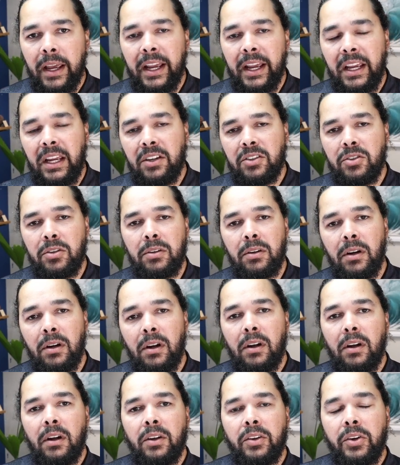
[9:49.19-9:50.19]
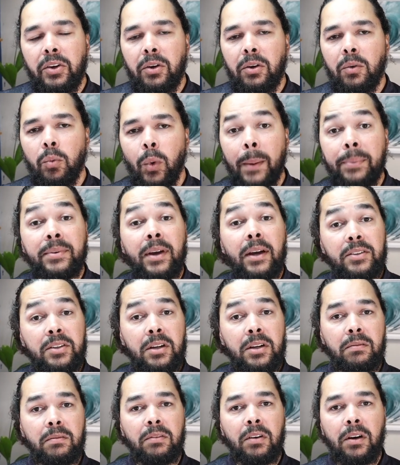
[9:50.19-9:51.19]
and get your website
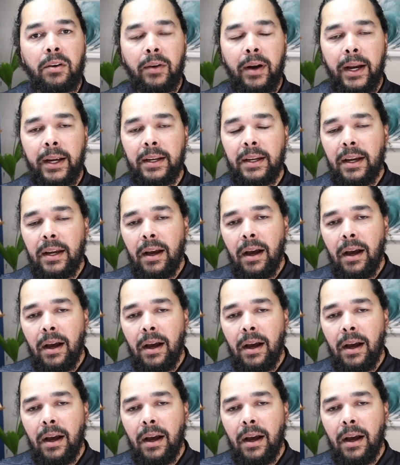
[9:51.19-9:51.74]
to convert, right?